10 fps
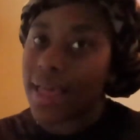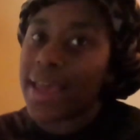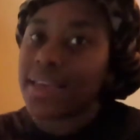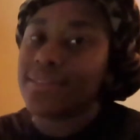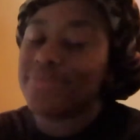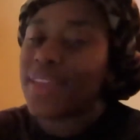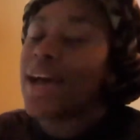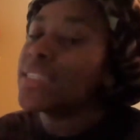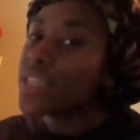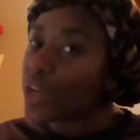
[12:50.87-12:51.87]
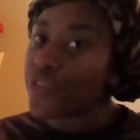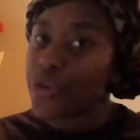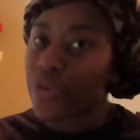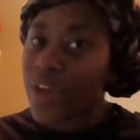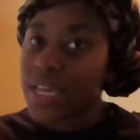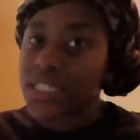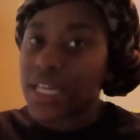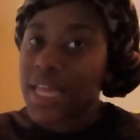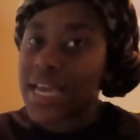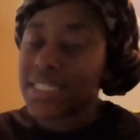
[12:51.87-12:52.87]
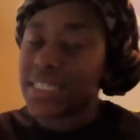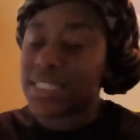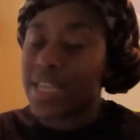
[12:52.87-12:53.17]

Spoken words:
Like, I took a few fashion classes